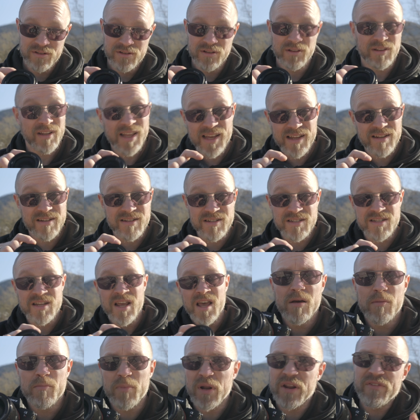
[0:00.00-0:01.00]
lens.
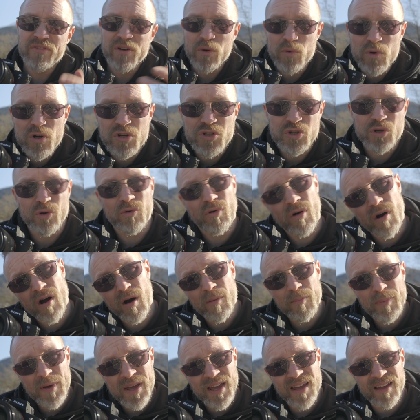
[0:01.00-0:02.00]
But if I were to
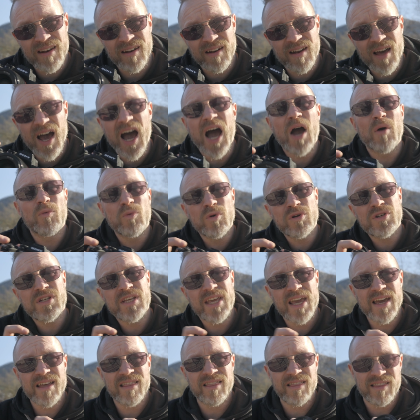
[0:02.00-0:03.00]
crop in, I would
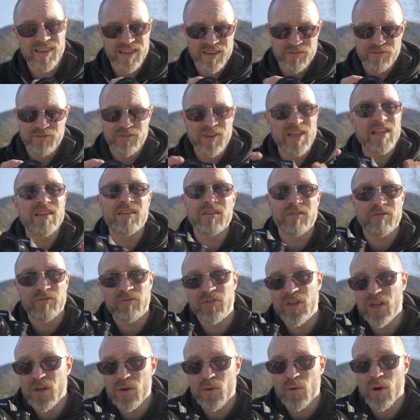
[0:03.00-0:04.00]
get the field of
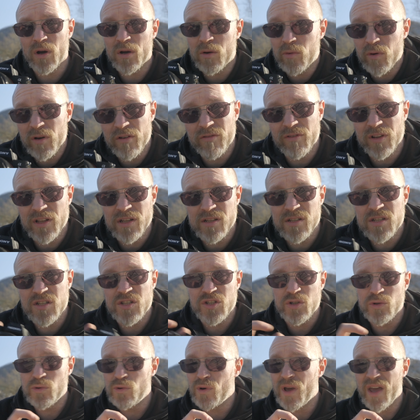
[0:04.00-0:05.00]
view equivalent
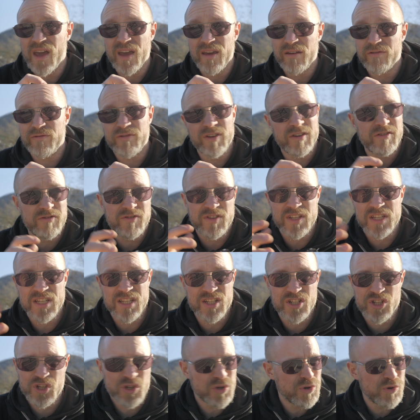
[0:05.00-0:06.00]
to a
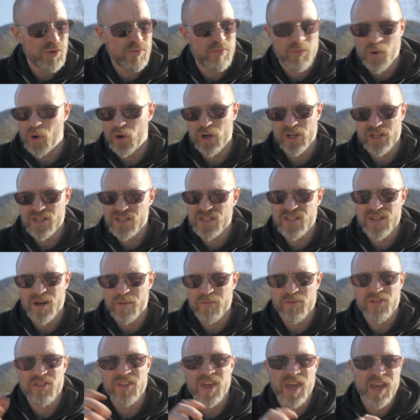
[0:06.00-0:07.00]
52 point
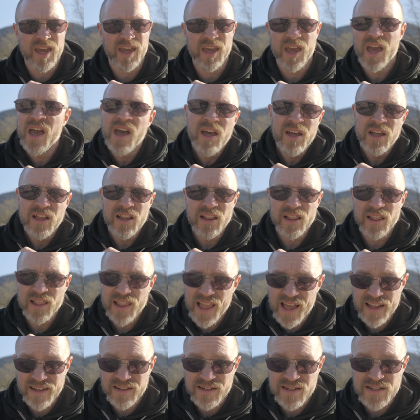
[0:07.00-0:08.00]
something
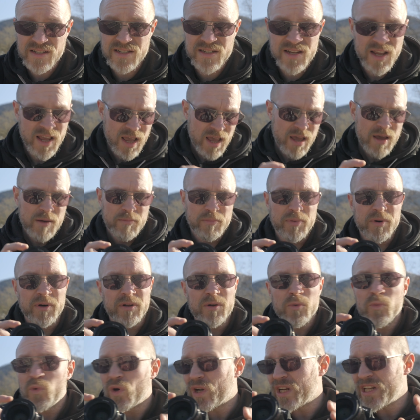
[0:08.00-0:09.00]
lens. But
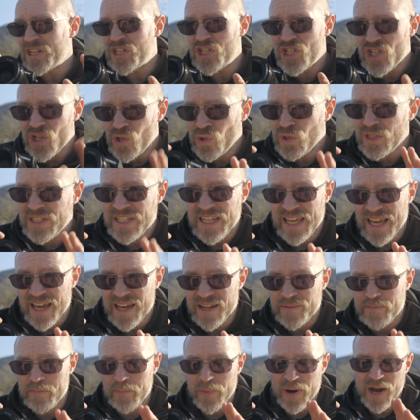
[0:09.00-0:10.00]
what I don't
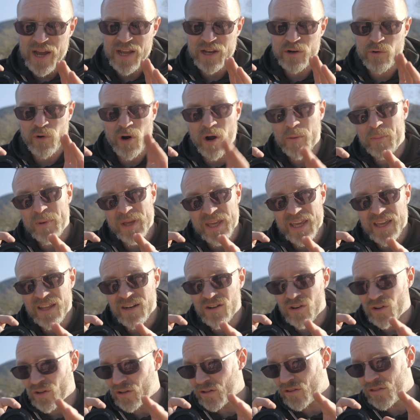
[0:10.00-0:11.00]
get by cropping in
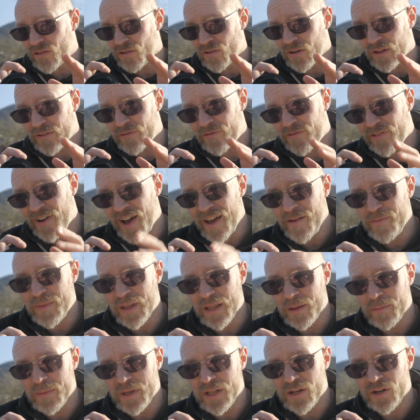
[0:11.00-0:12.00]
on the
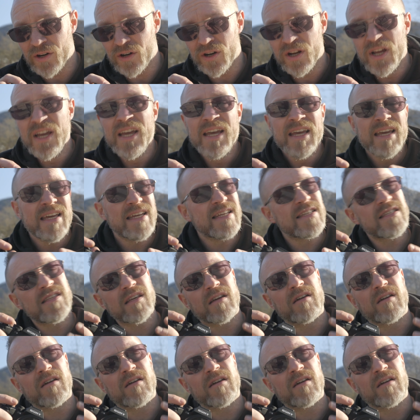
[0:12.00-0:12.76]
35mm is the